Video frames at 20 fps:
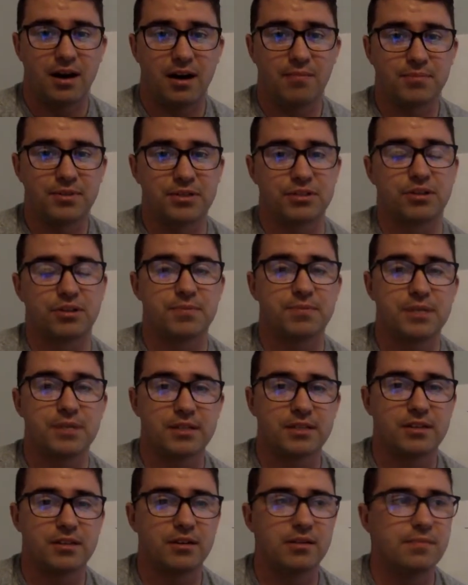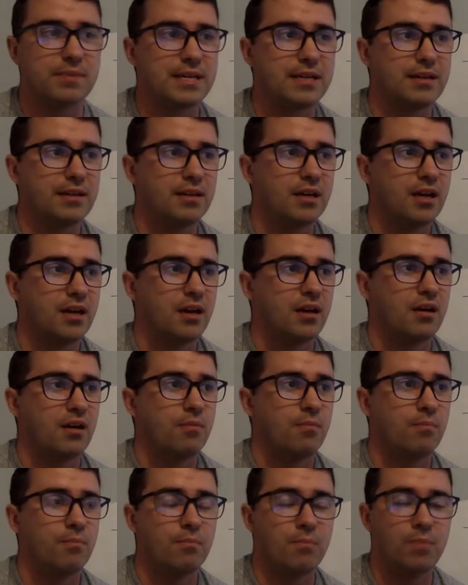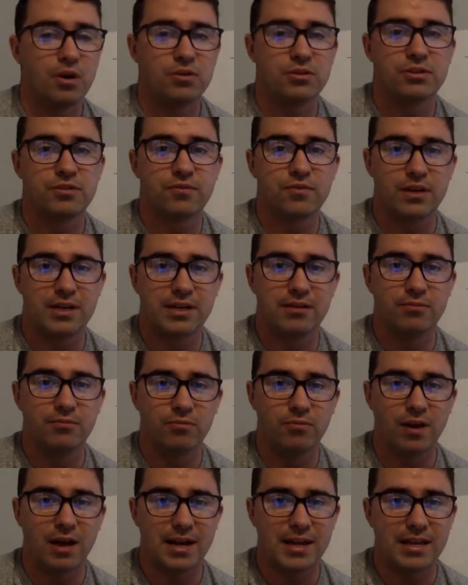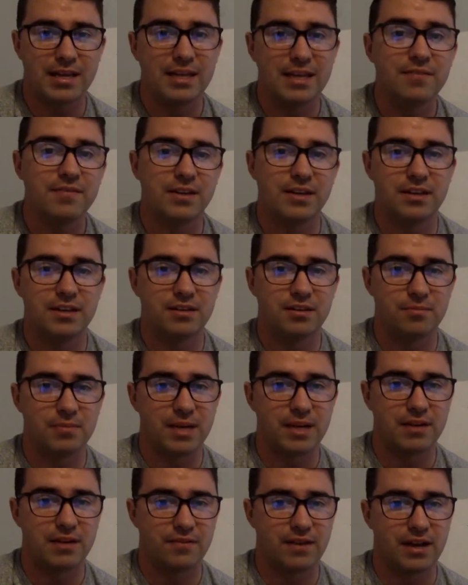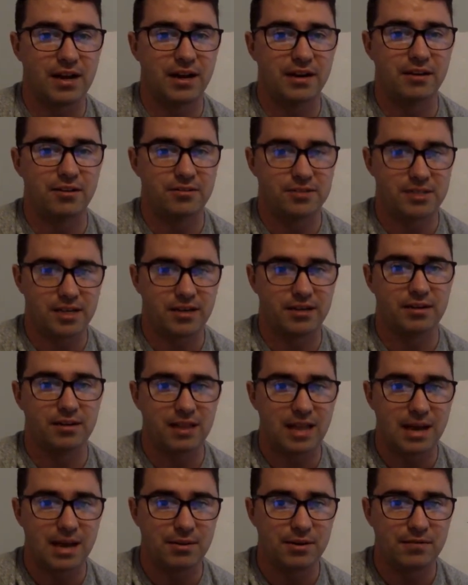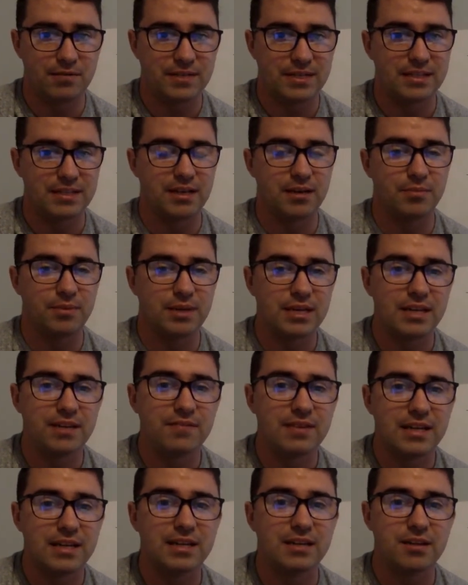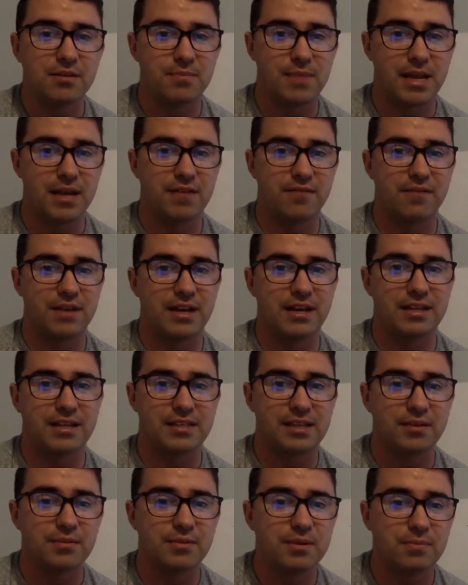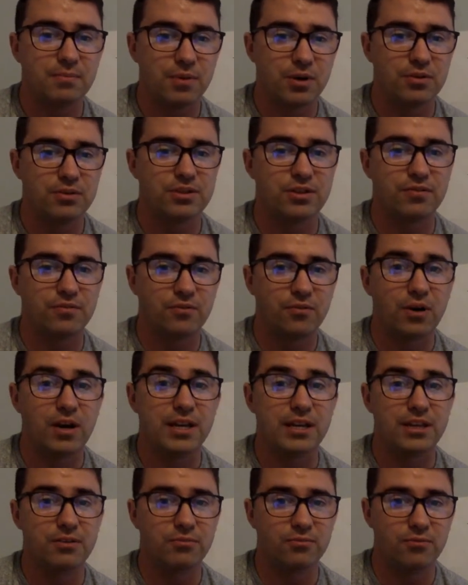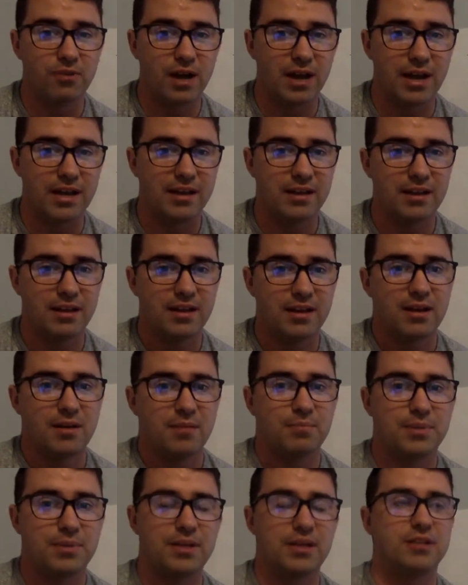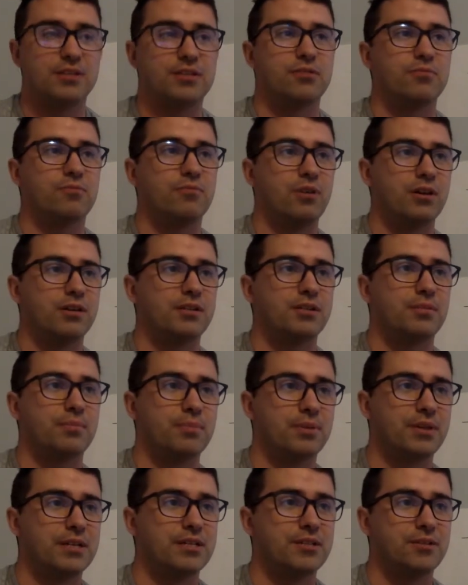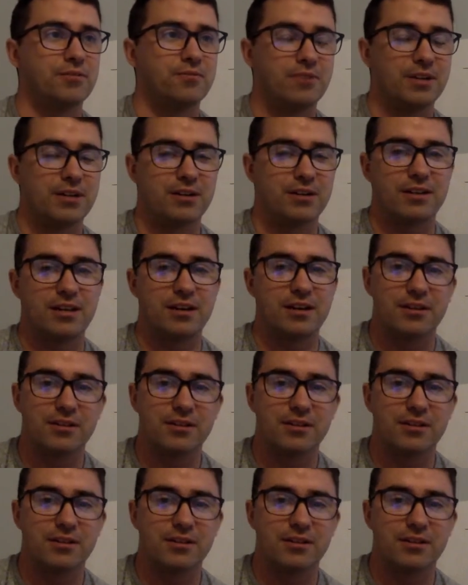Description is going to be most of what you write, even in your main event. I know it's not your elaborative detail, but even in your main event, it's going to be most of what you write because you want to place your reader there.